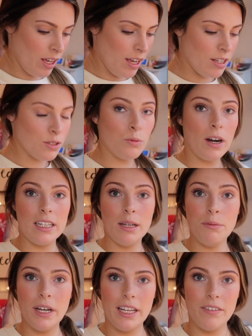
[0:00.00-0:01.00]
is while
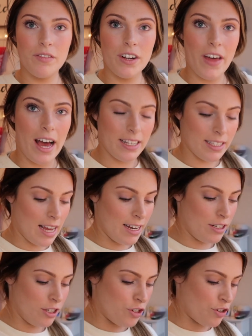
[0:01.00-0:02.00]
I'm waiting for that
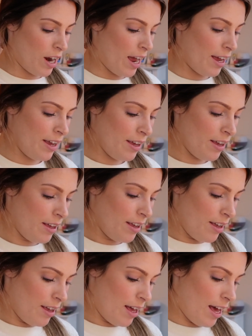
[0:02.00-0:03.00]
side to dry,
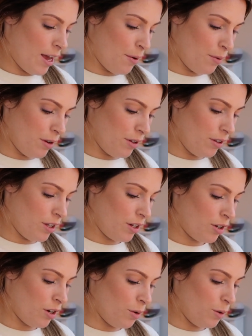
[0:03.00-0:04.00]
I will
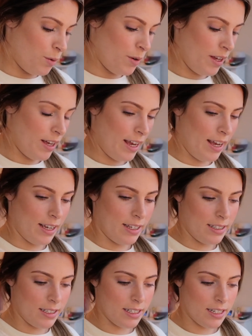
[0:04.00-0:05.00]
go
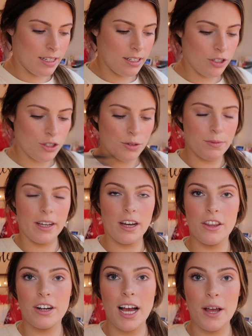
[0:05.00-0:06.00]
and do my
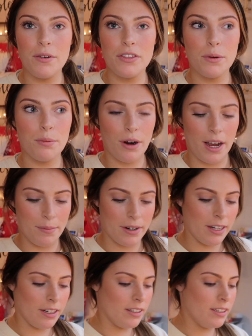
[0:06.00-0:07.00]
other eye with the primer